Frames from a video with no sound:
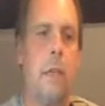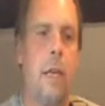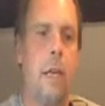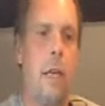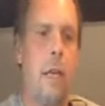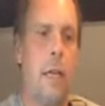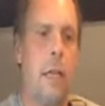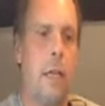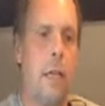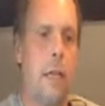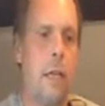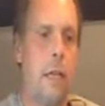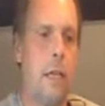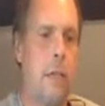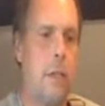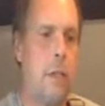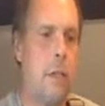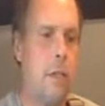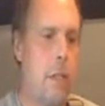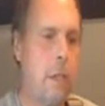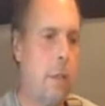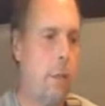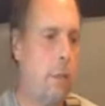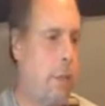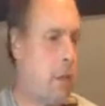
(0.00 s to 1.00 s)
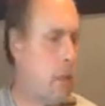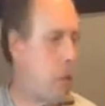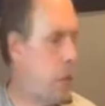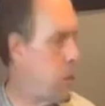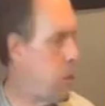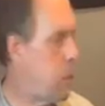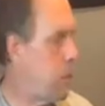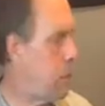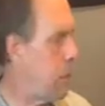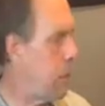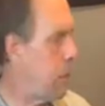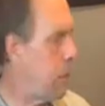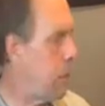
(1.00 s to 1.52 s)
And a series of
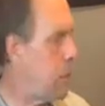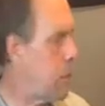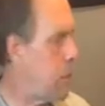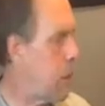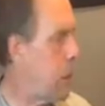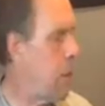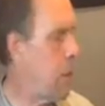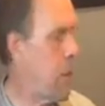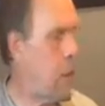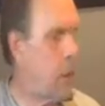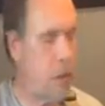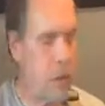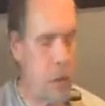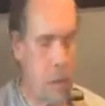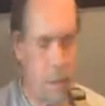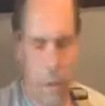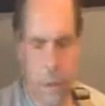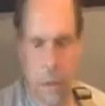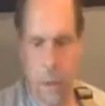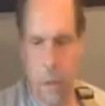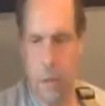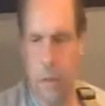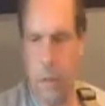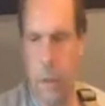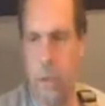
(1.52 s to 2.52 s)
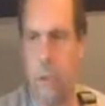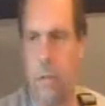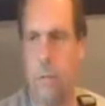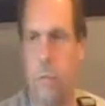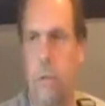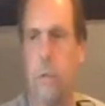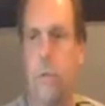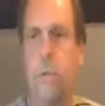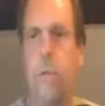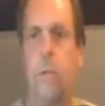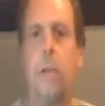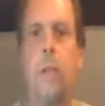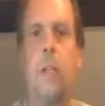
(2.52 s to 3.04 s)
tone and semitone
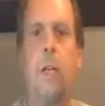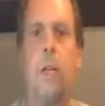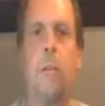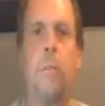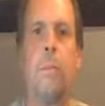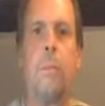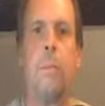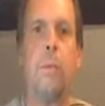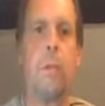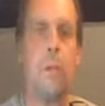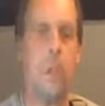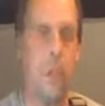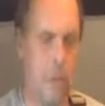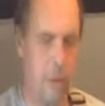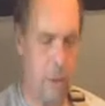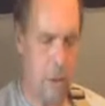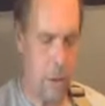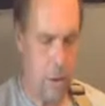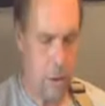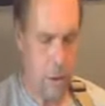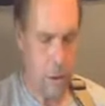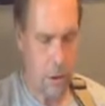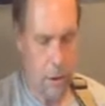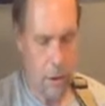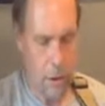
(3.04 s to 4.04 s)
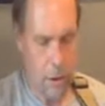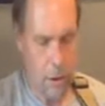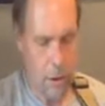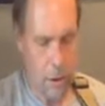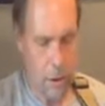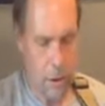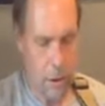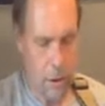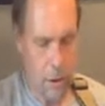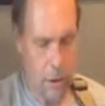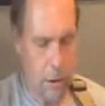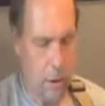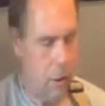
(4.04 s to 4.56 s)
intervals are put together to
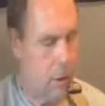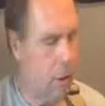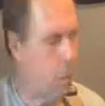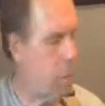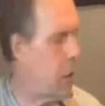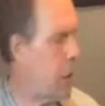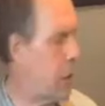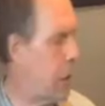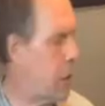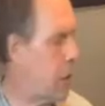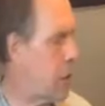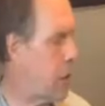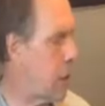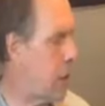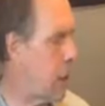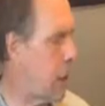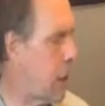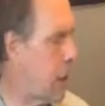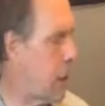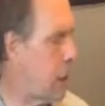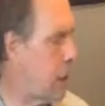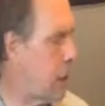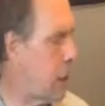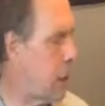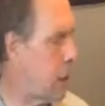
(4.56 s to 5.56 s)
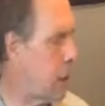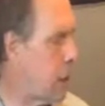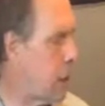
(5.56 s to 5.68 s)
construct the major scale.